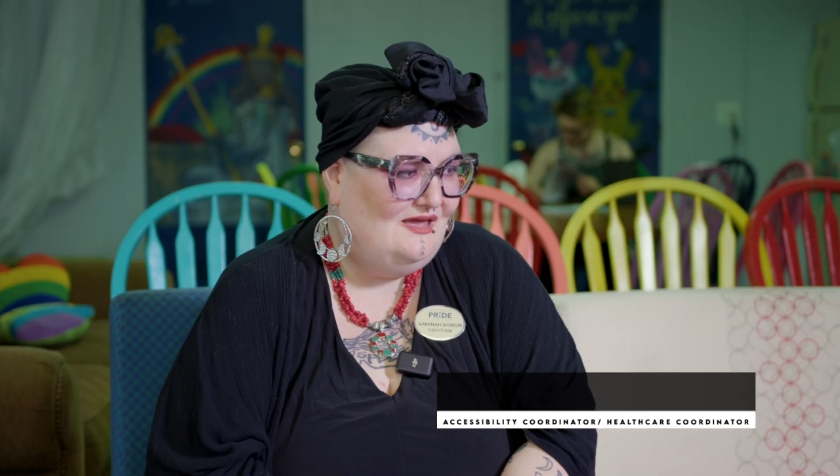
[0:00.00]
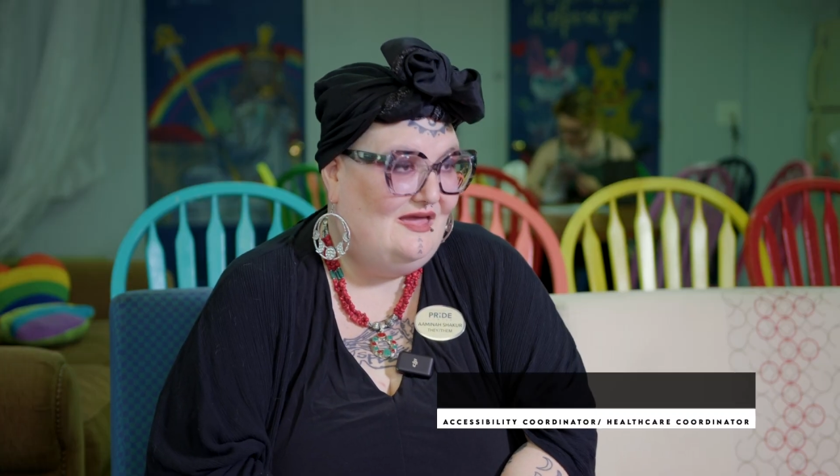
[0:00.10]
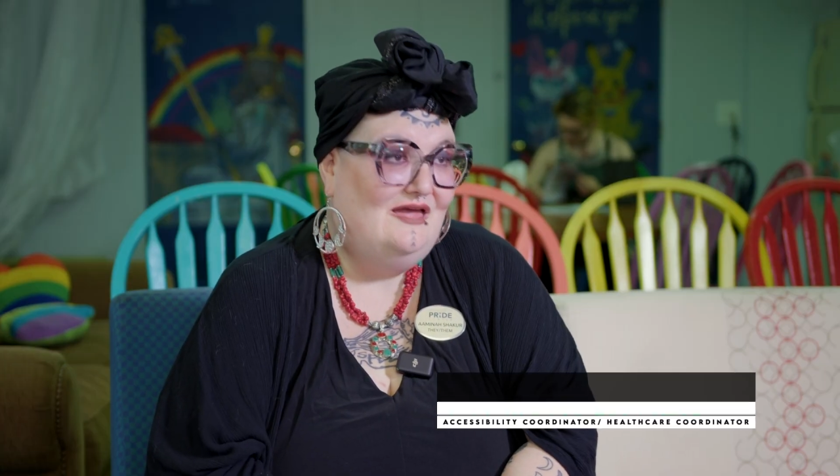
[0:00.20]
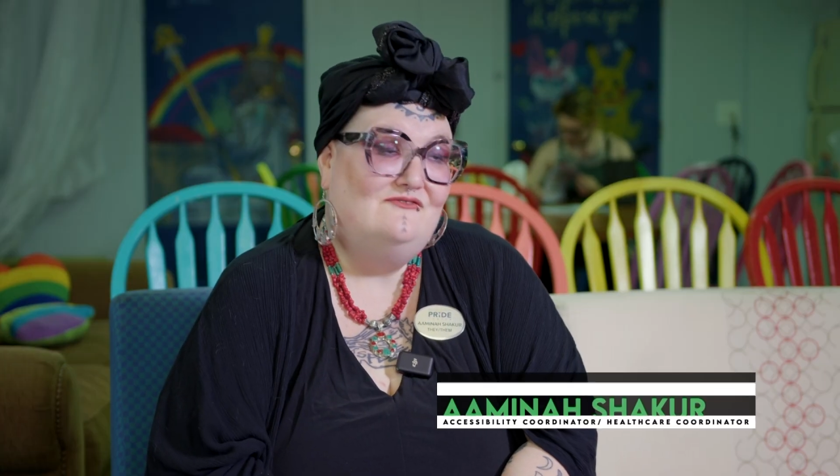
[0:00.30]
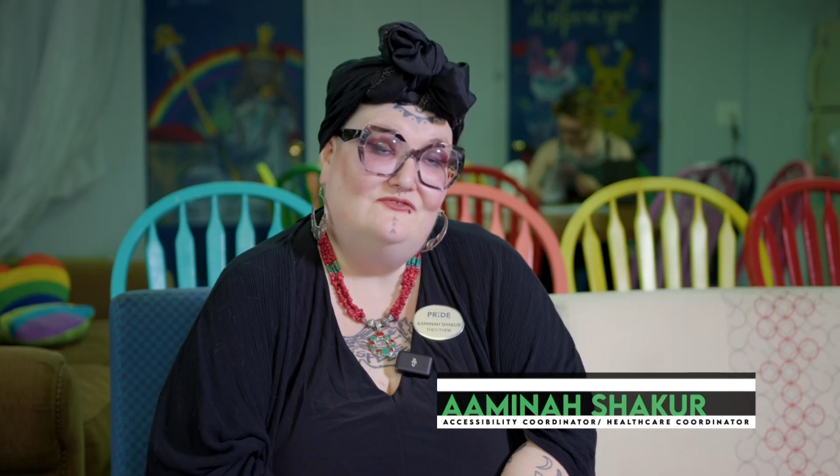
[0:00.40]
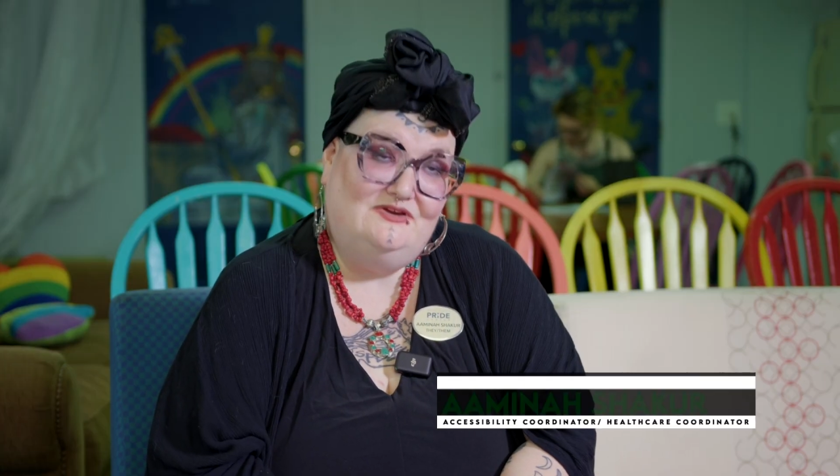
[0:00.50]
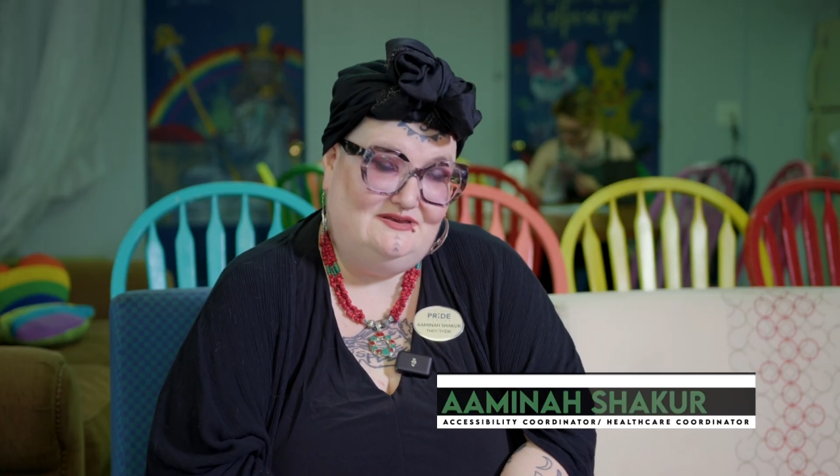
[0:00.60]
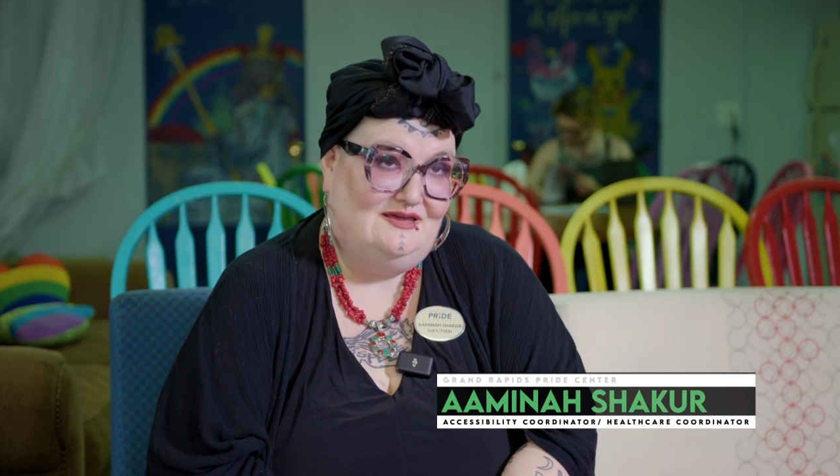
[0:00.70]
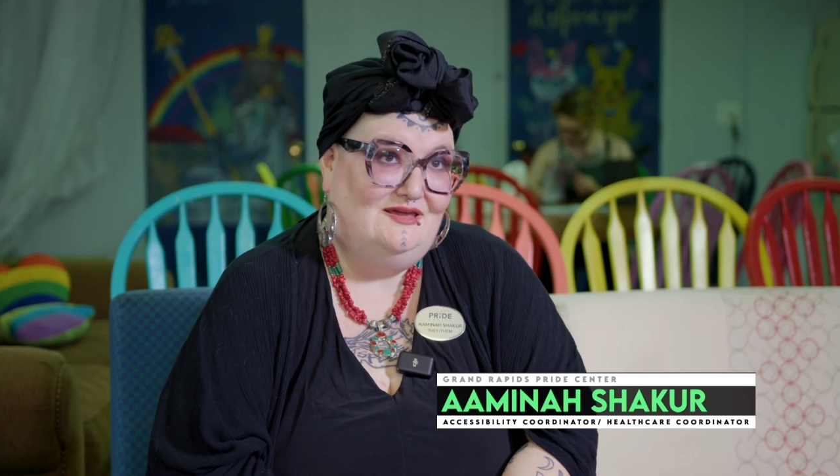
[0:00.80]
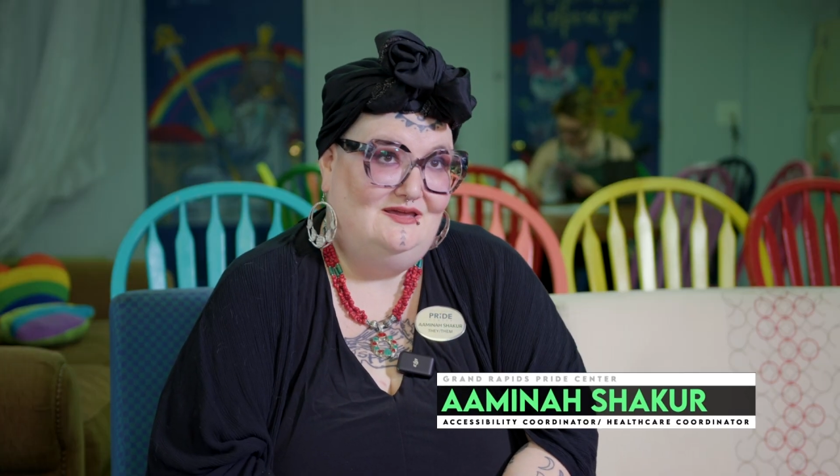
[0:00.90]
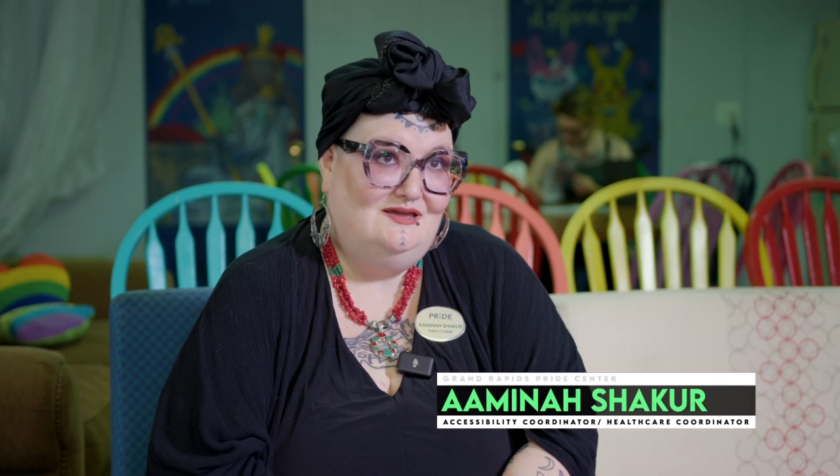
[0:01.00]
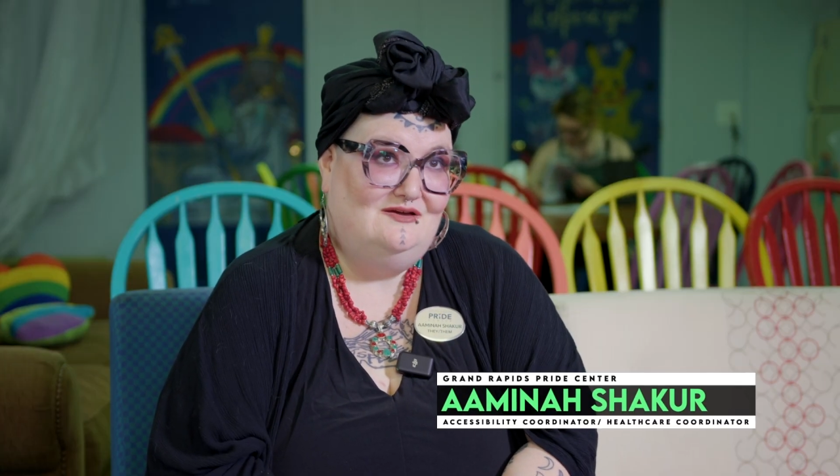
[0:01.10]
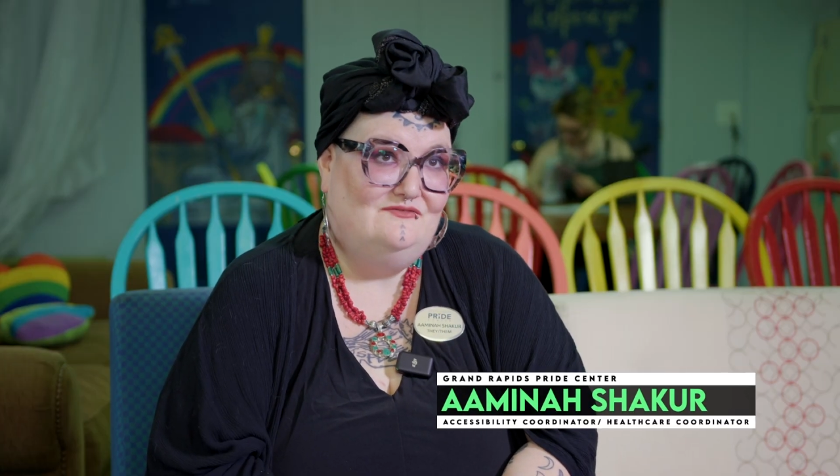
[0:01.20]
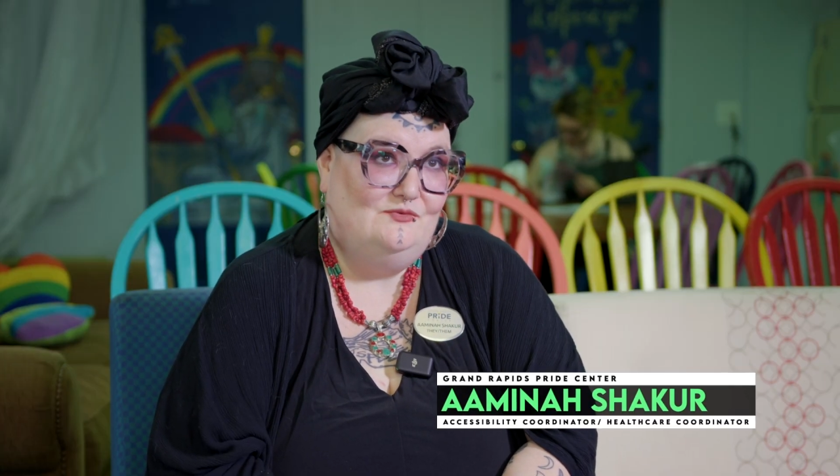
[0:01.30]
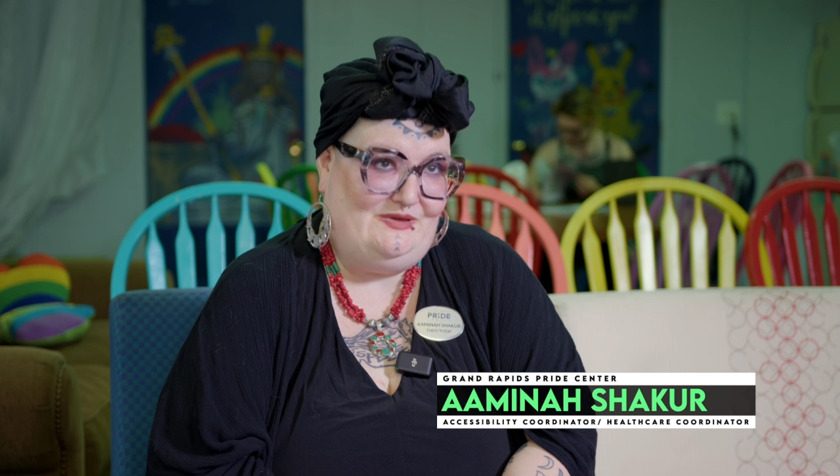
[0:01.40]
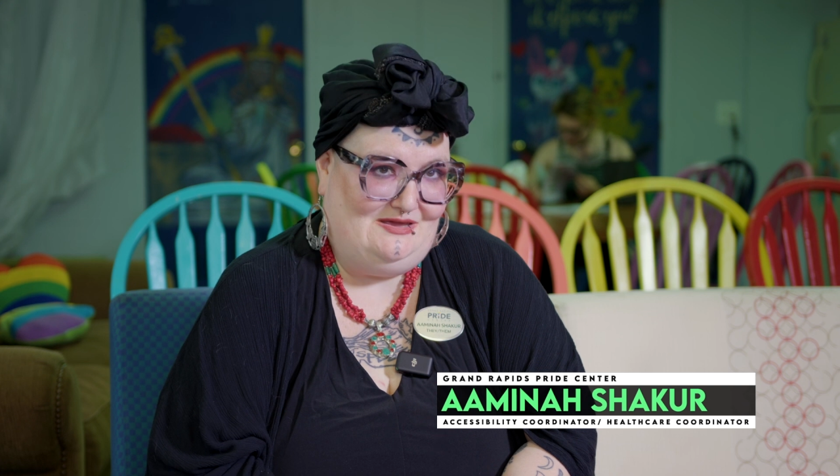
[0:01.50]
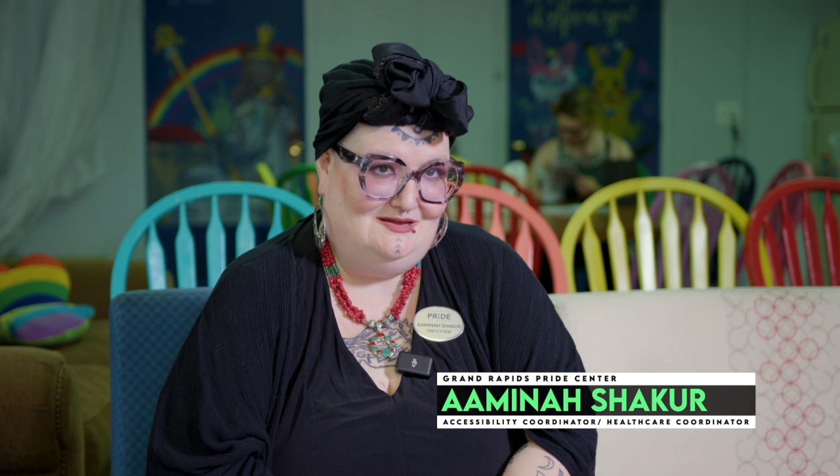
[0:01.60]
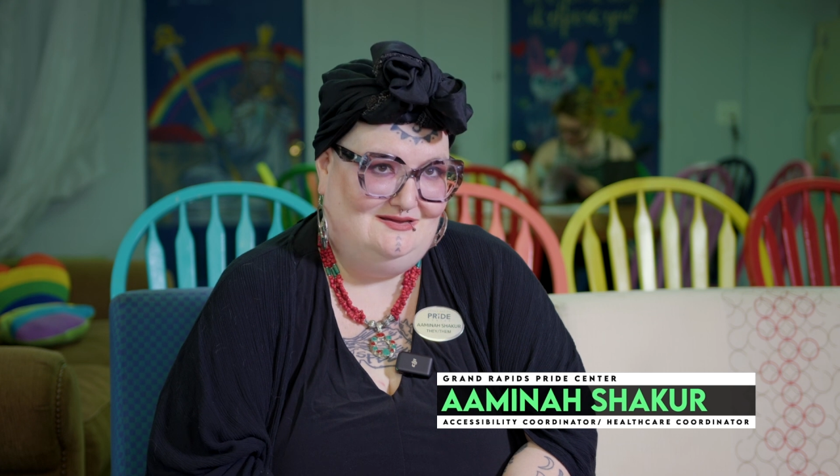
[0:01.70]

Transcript: every day of the week